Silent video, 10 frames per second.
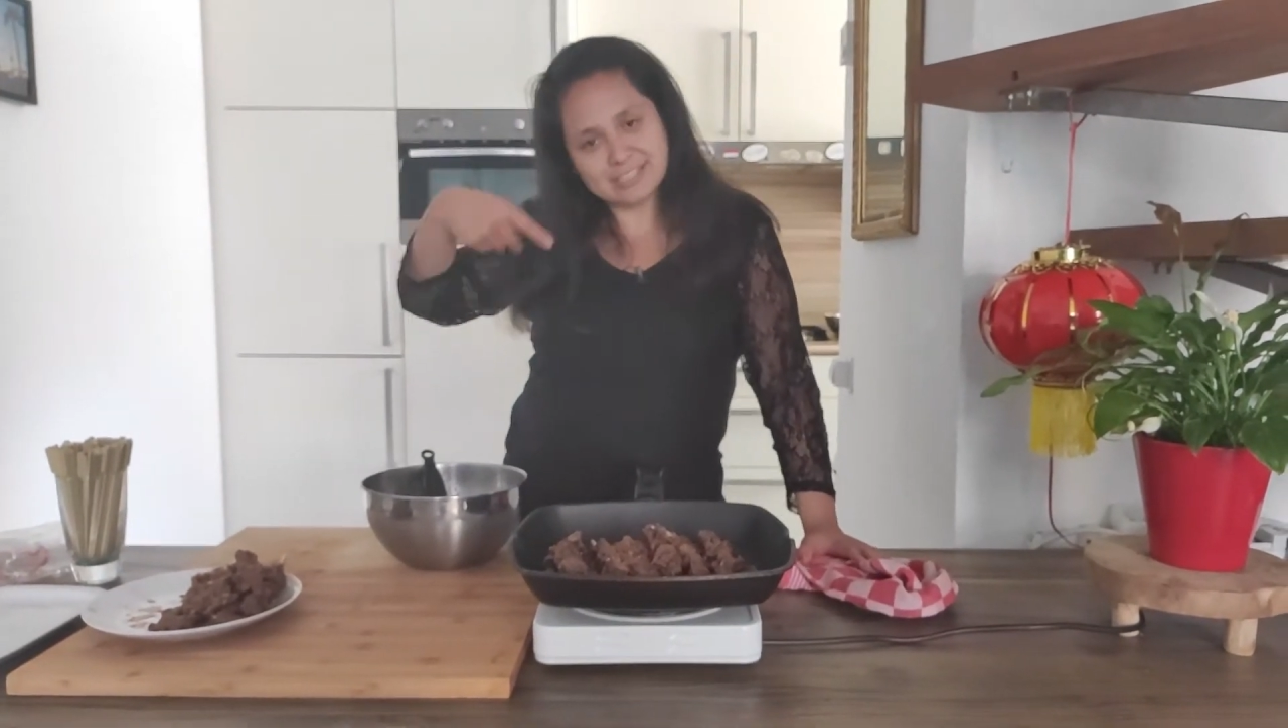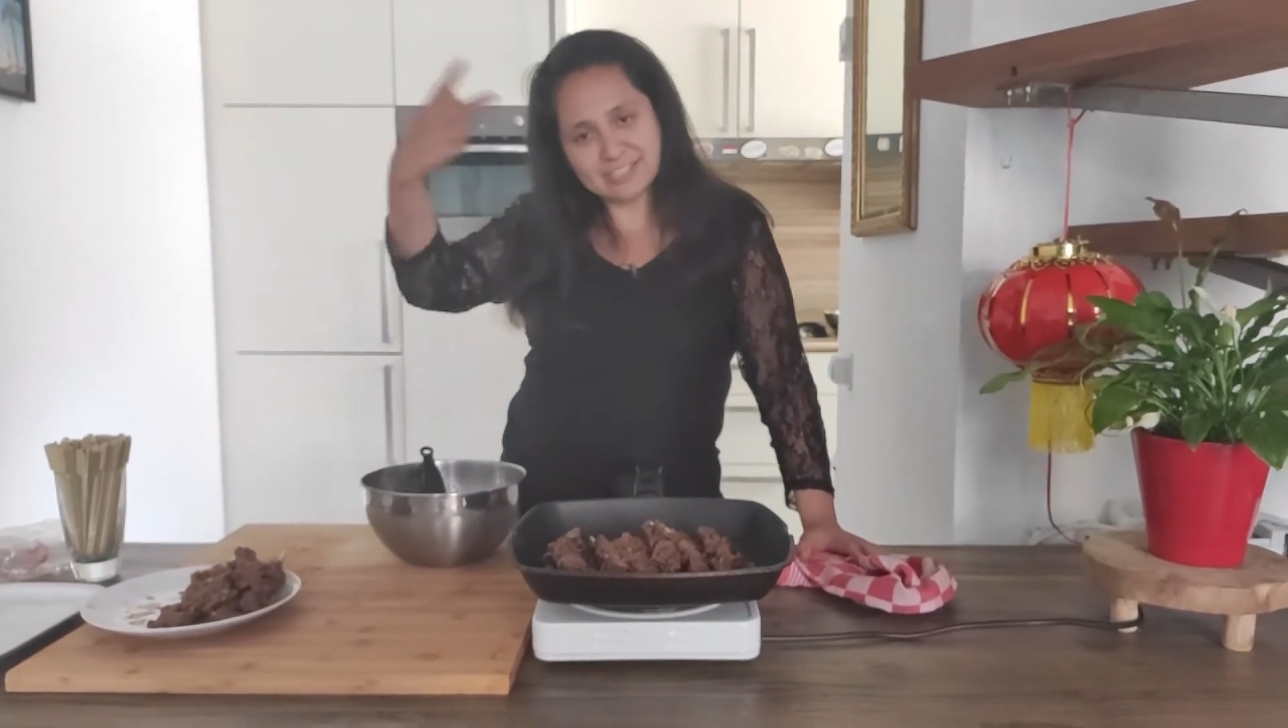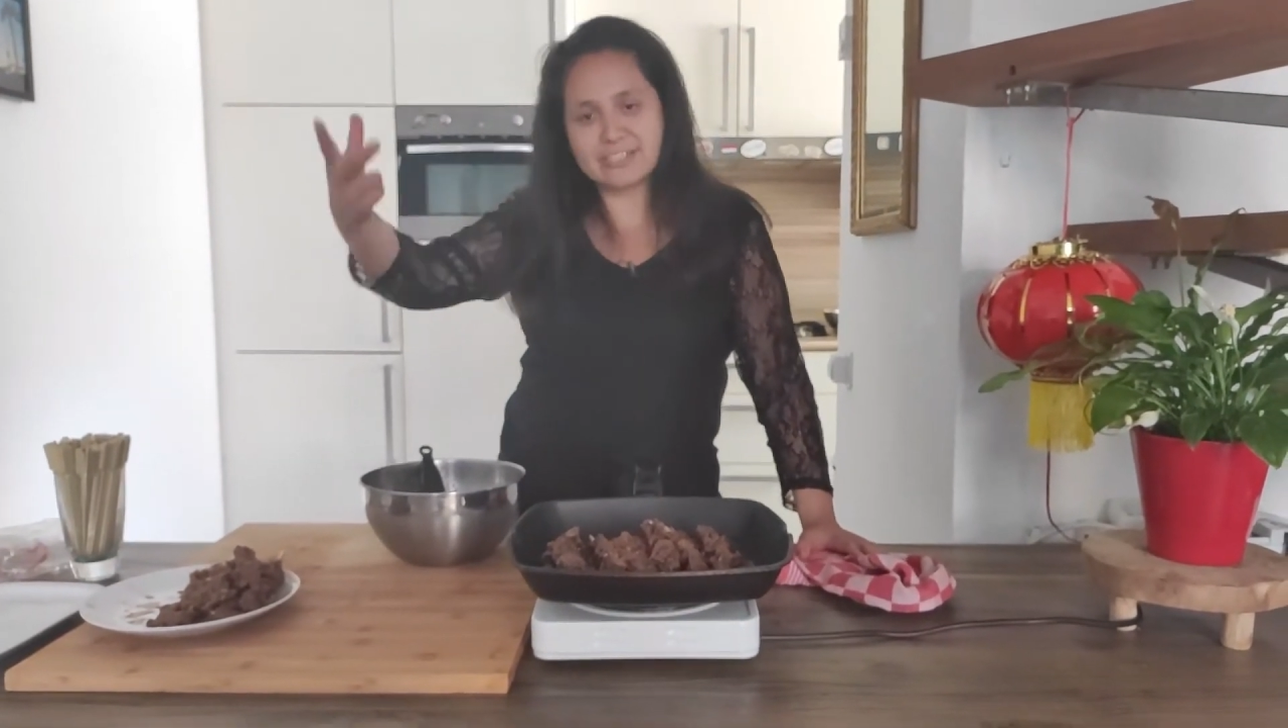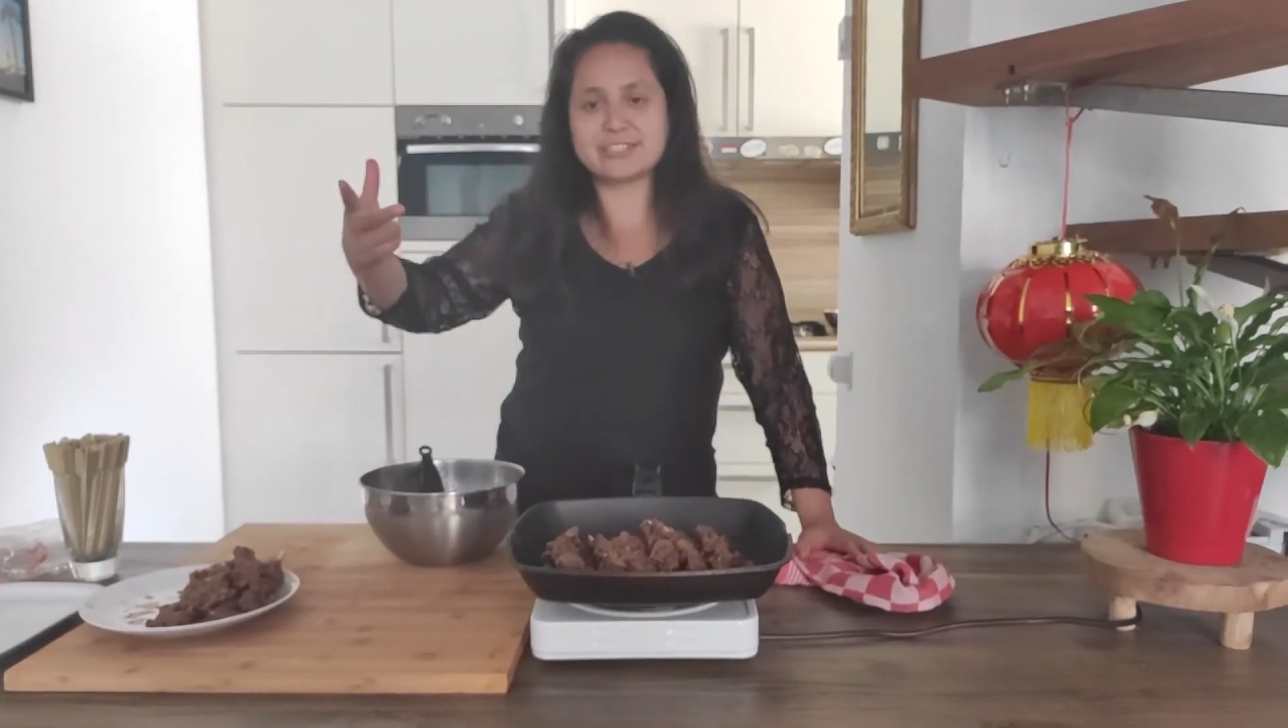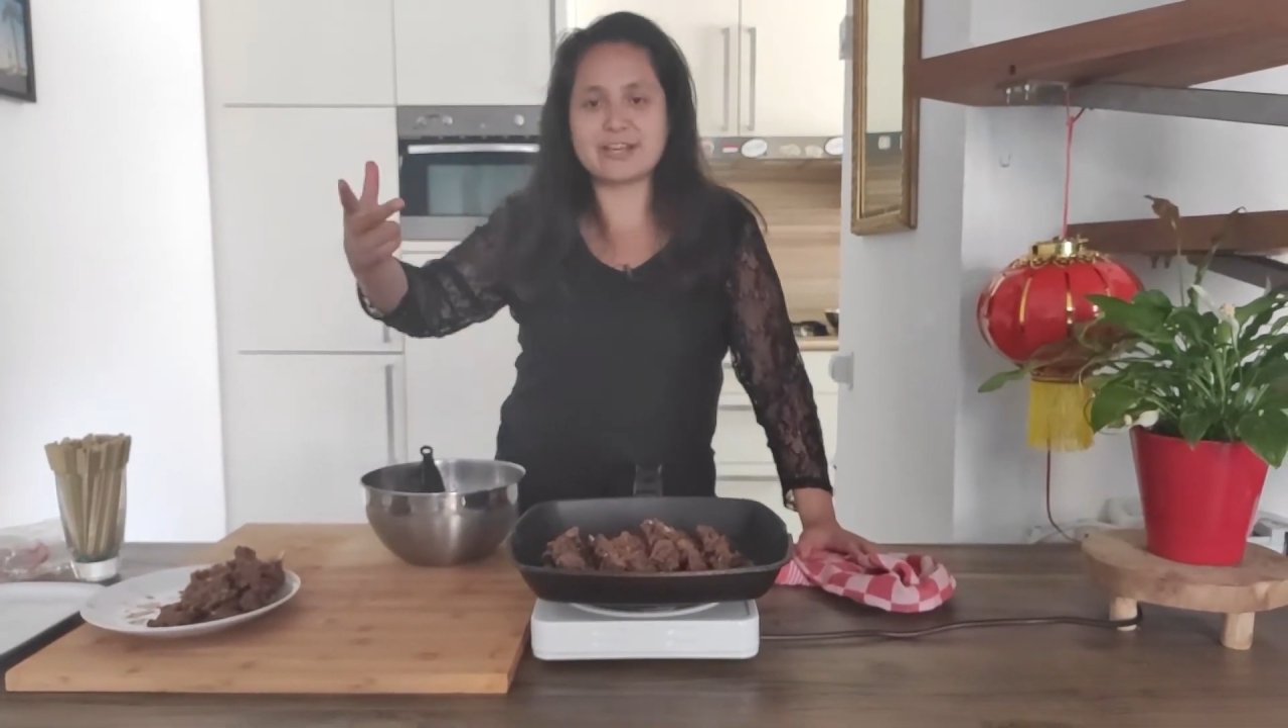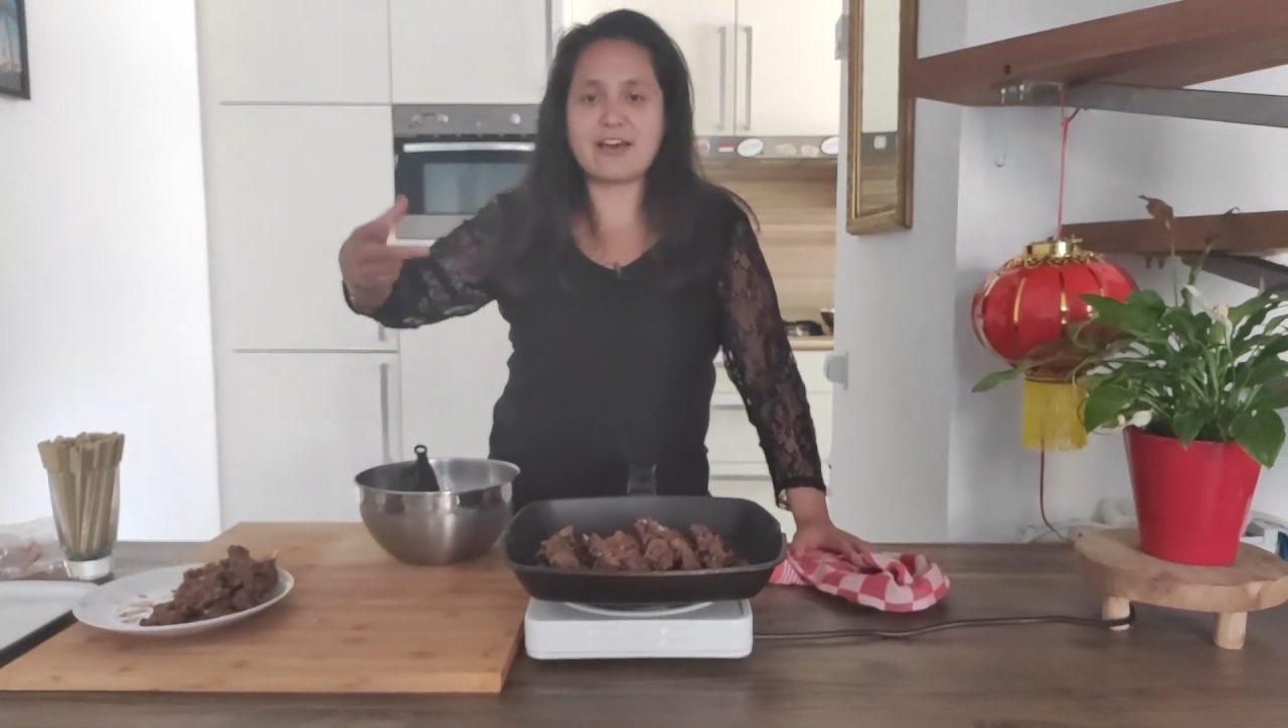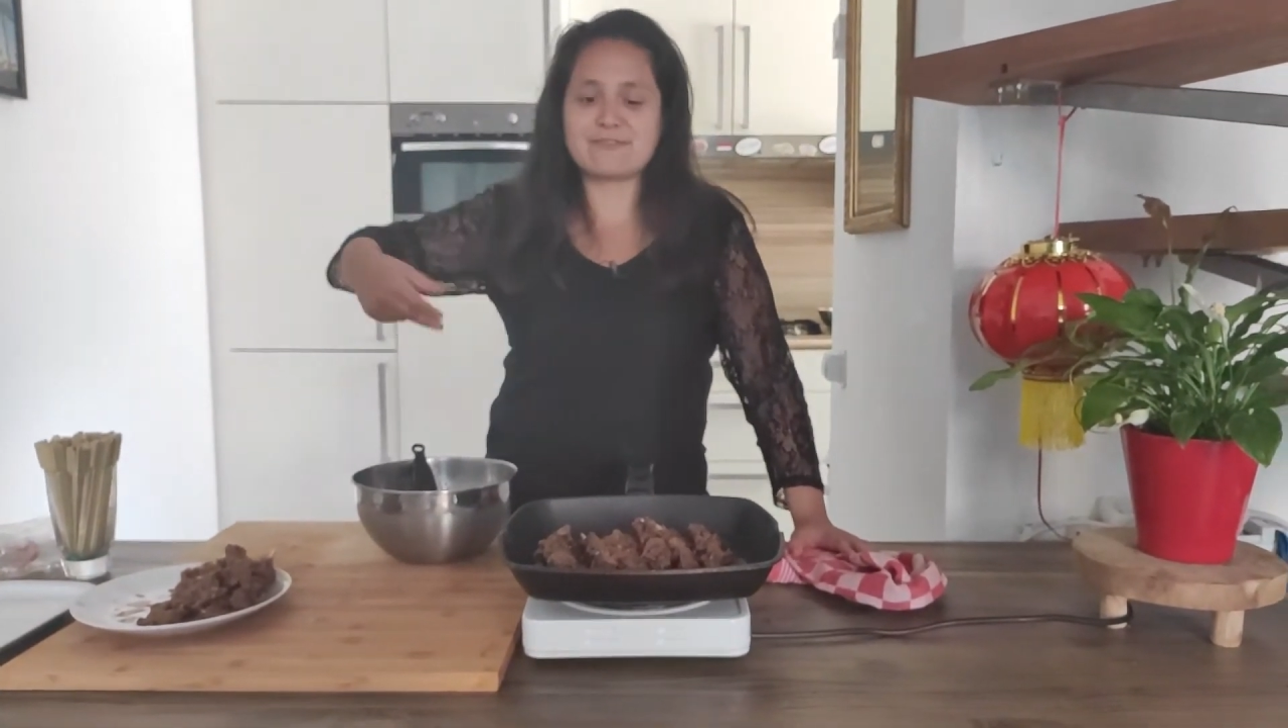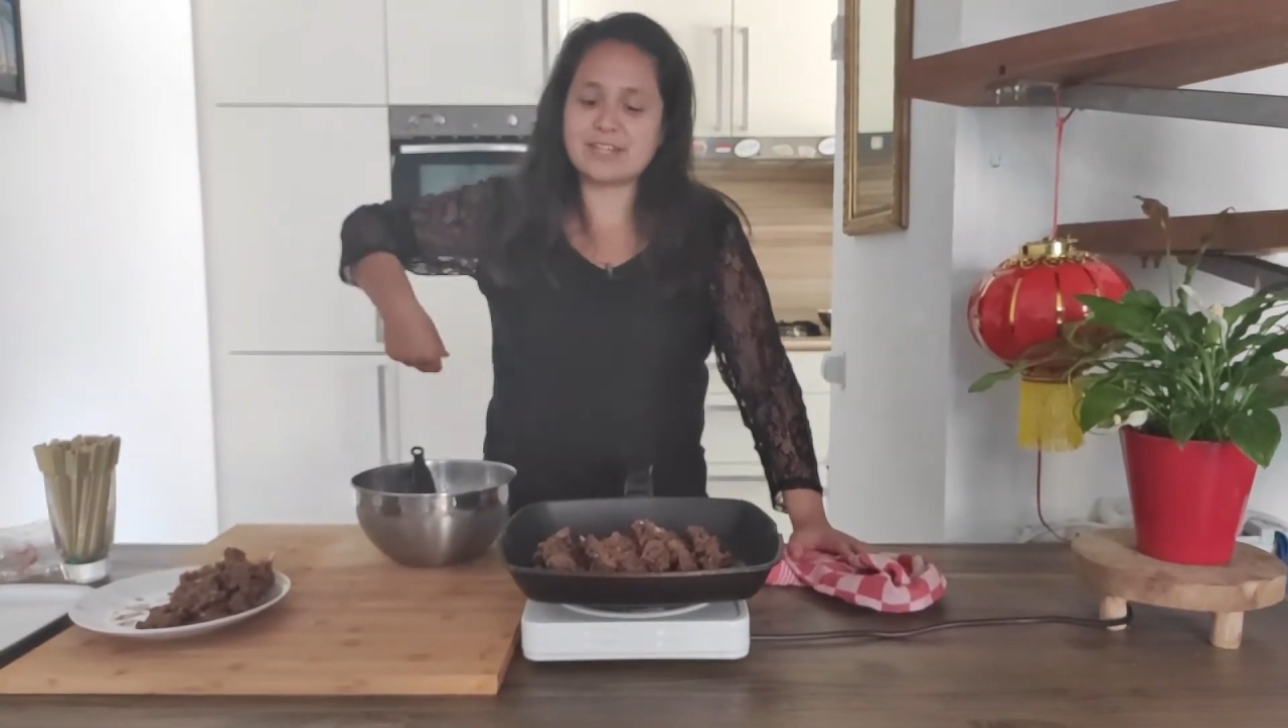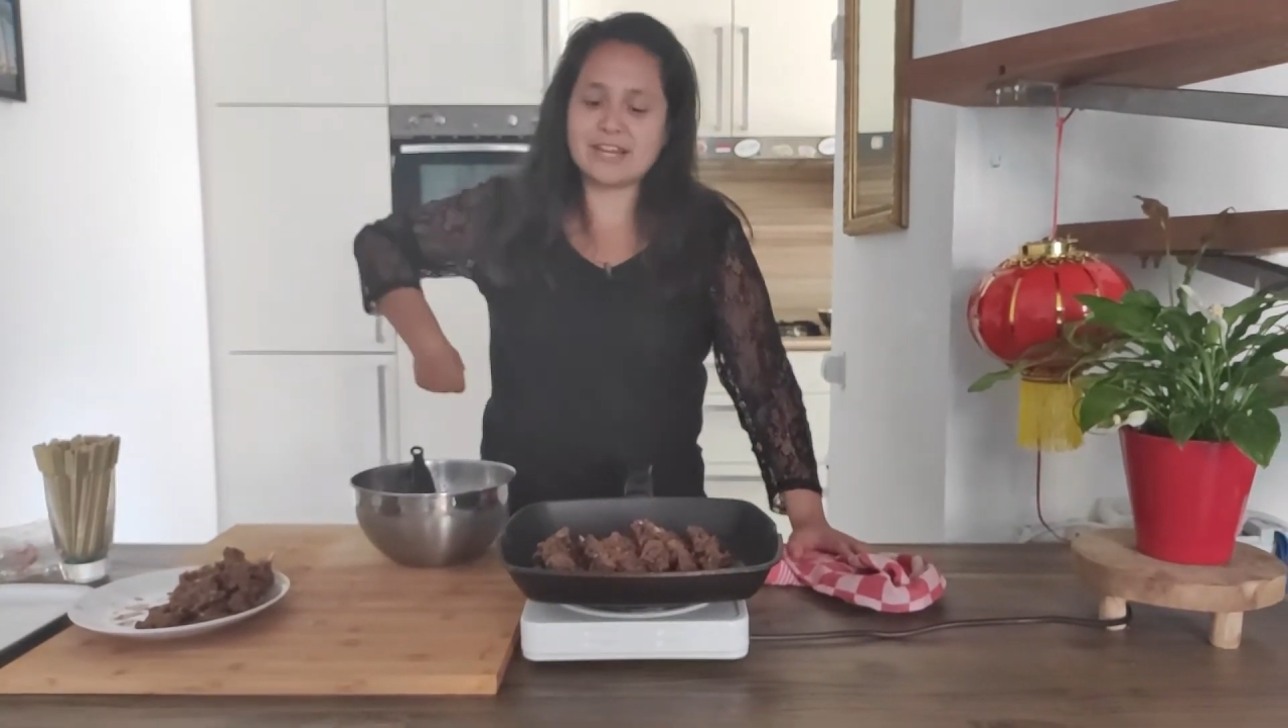It's just to have